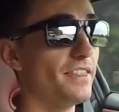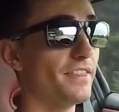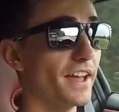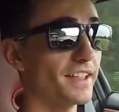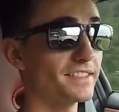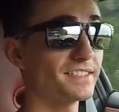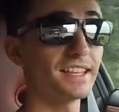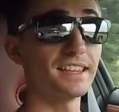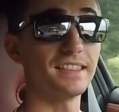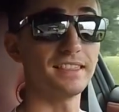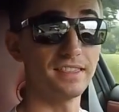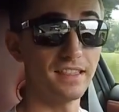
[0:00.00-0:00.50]

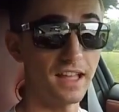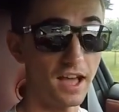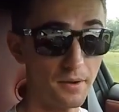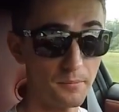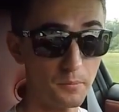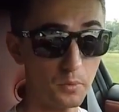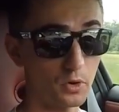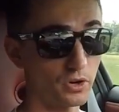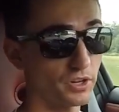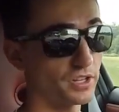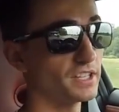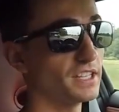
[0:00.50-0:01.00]
That's a lot
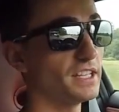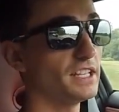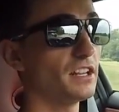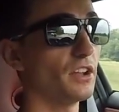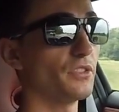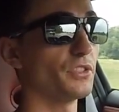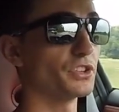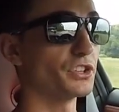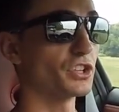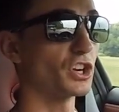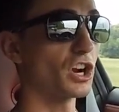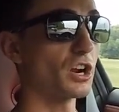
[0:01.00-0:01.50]
more heat
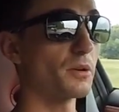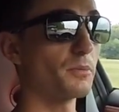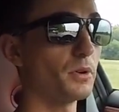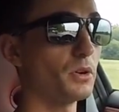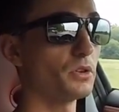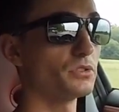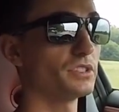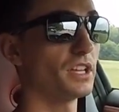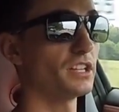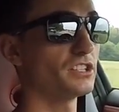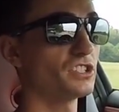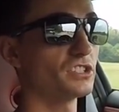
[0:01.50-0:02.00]
on the
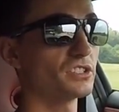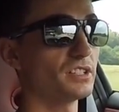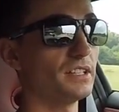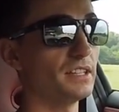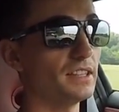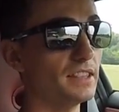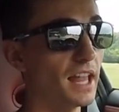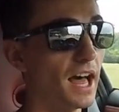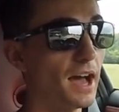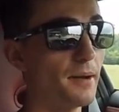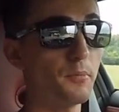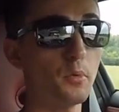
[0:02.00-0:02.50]
turbos. That's just a
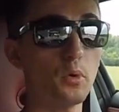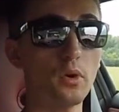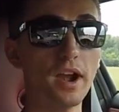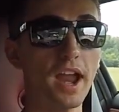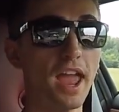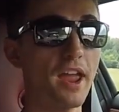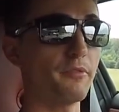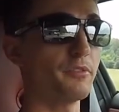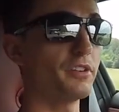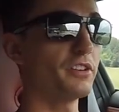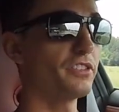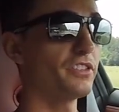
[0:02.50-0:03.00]
lot more
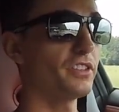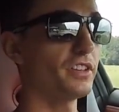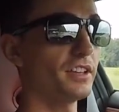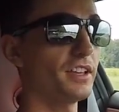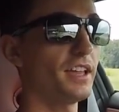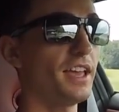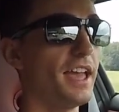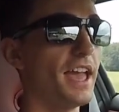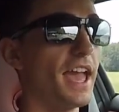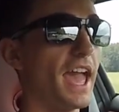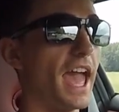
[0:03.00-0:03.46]
everything.